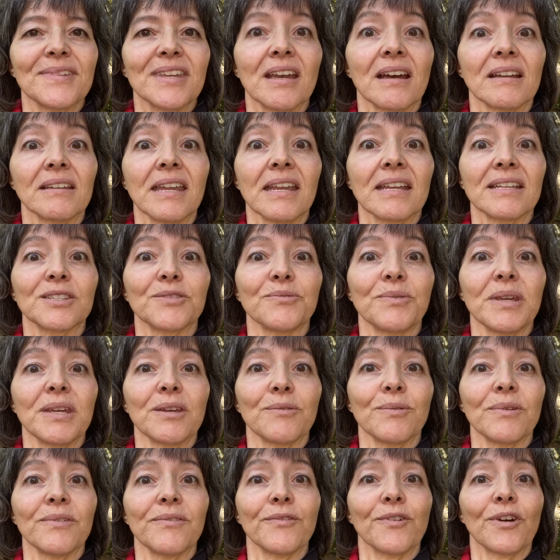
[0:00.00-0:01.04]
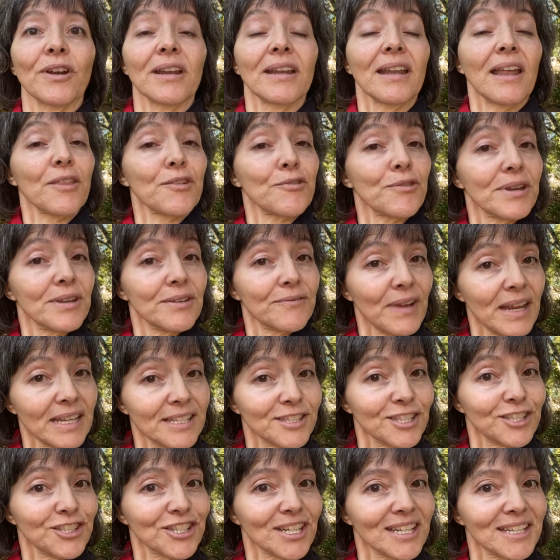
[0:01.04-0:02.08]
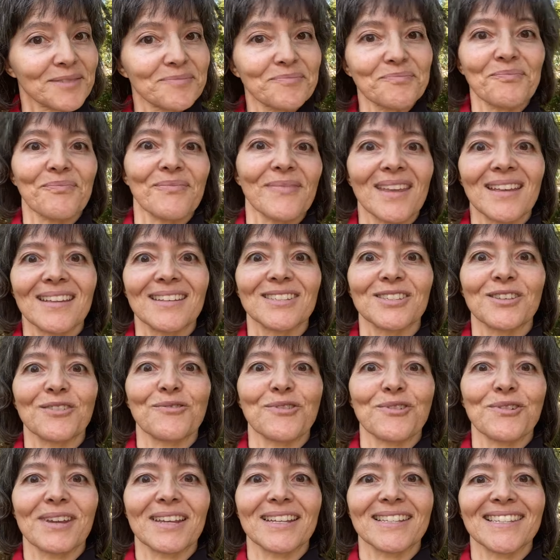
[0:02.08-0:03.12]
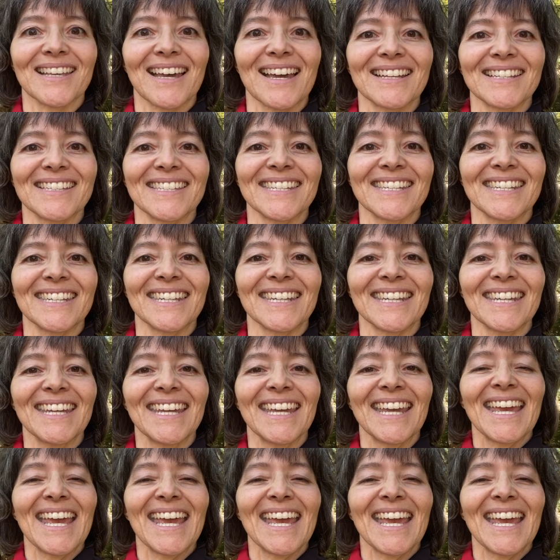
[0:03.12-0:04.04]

yeah, next week we've got another investiture, so very exciting.